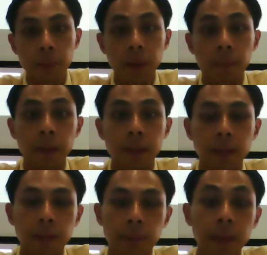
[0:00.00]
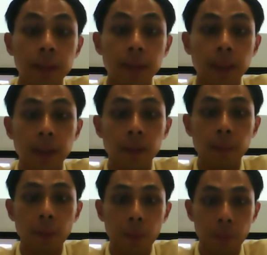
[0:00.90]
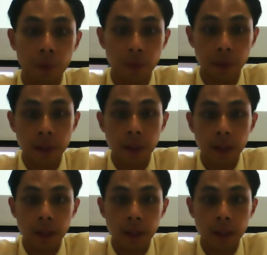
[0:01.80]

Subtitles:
make patient skin even more prone